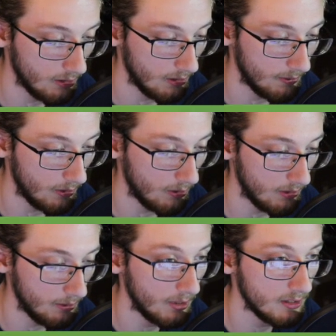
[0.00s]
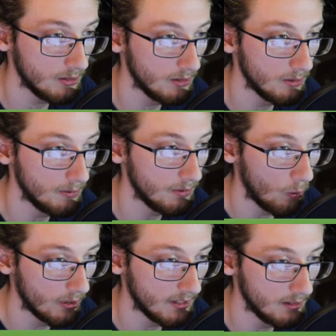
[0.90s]
off all the rest of
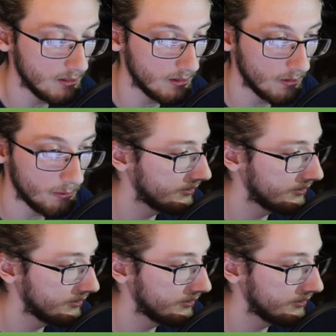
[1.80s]
Orchid's stuff.